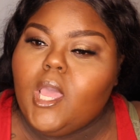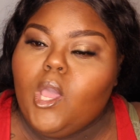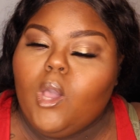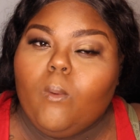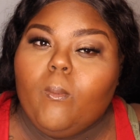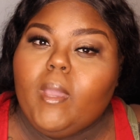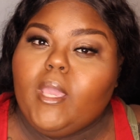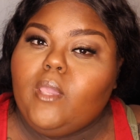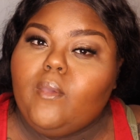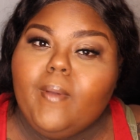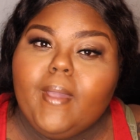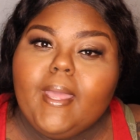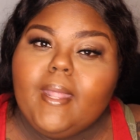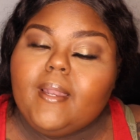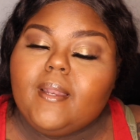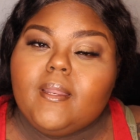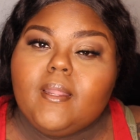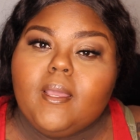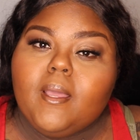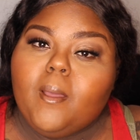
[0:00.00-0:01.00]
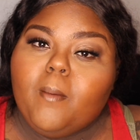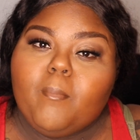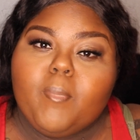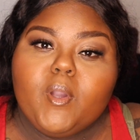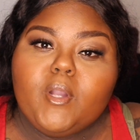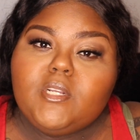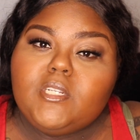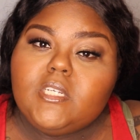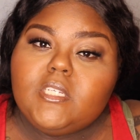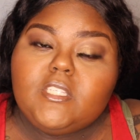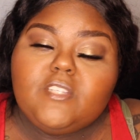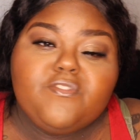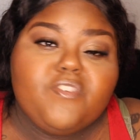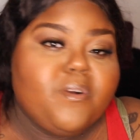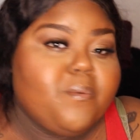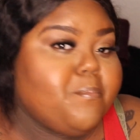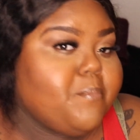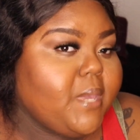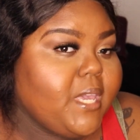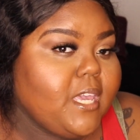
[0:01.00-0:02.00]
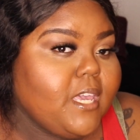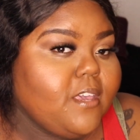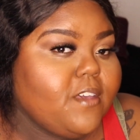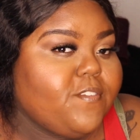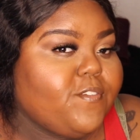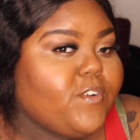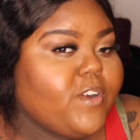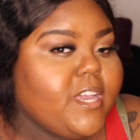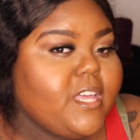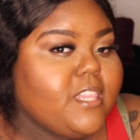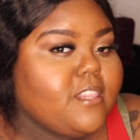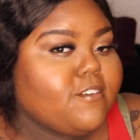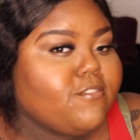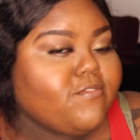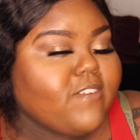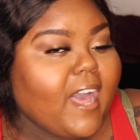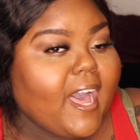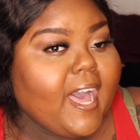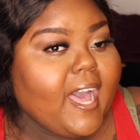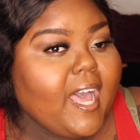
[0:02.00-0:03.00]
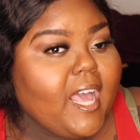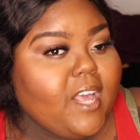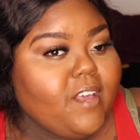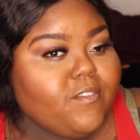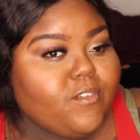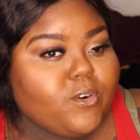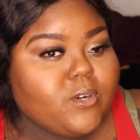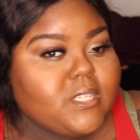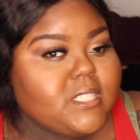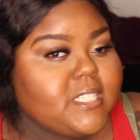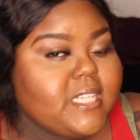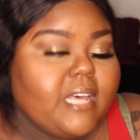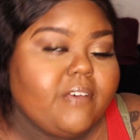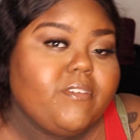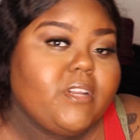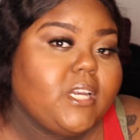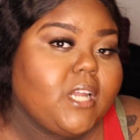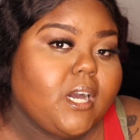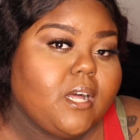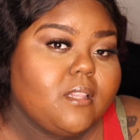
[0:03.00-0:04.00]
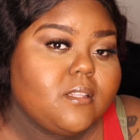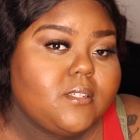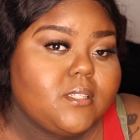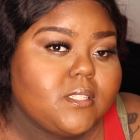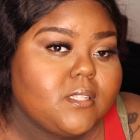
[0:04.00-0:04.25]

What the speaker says: when you can purchase from me for either $5 or $7.